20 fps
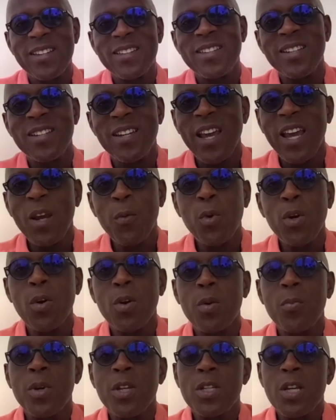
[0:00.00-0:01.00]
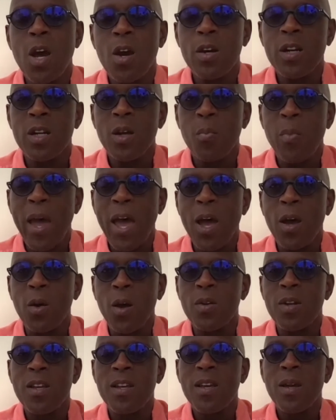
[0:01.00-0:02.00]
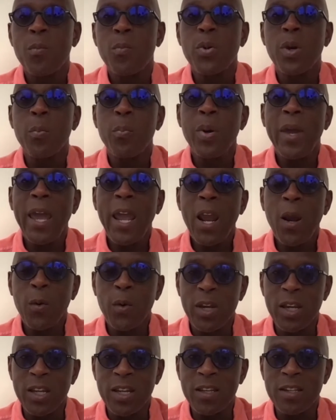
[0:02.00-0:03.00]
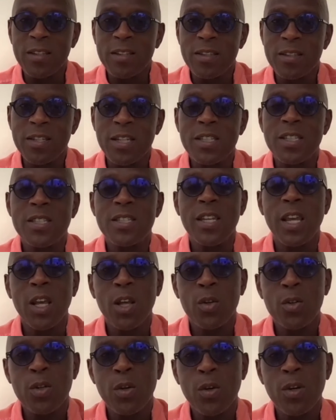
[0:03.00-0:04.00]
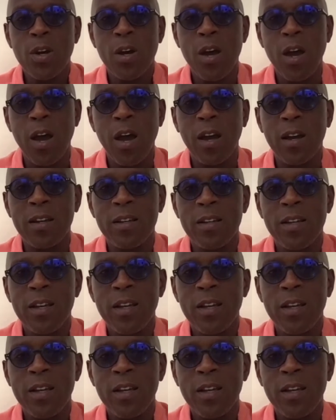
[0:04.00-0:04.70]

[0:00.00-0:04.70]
Today we're going to be talking about preparing to sell your car.